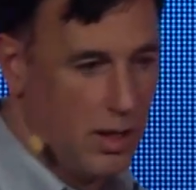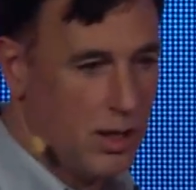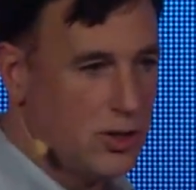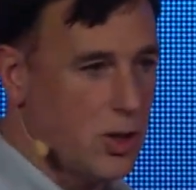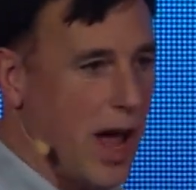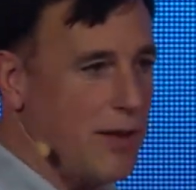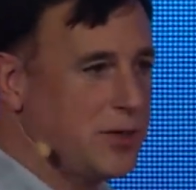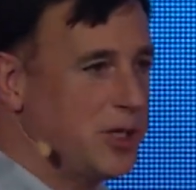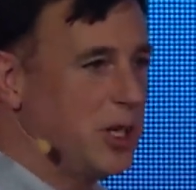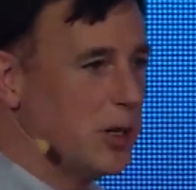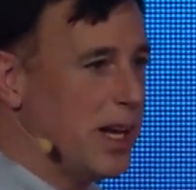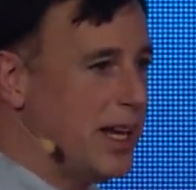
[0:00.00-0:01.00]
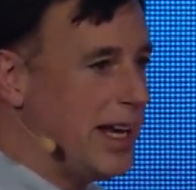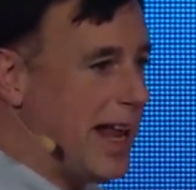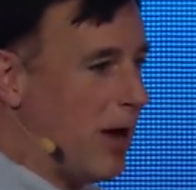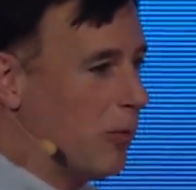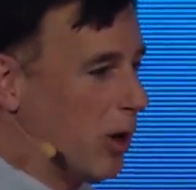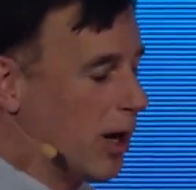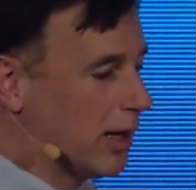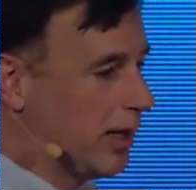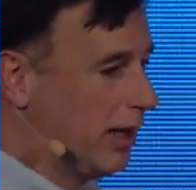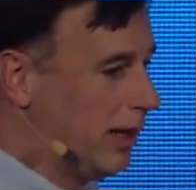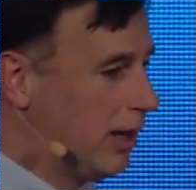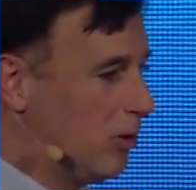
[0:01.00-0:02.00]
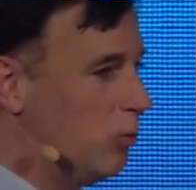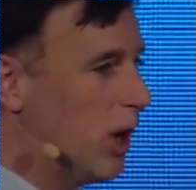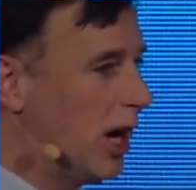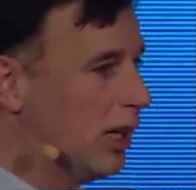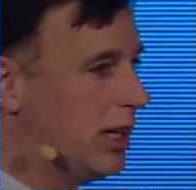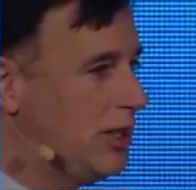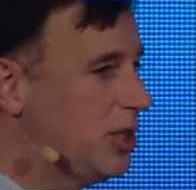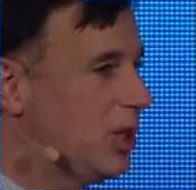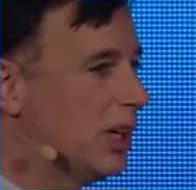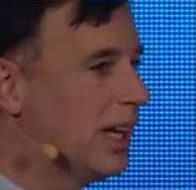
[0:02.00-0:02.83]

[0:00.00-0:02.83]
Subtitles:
So after you're in a network, rarely do you